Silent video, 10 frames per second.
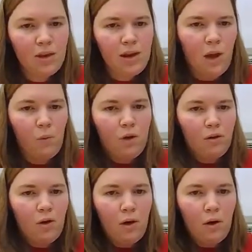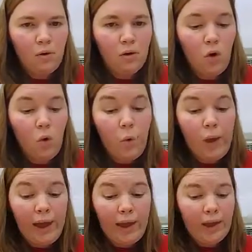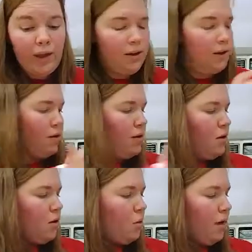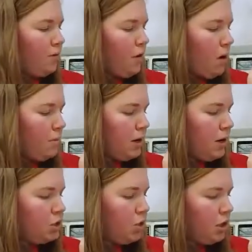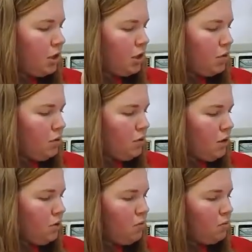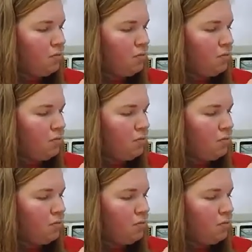Now we'll code quick. We have combination QU.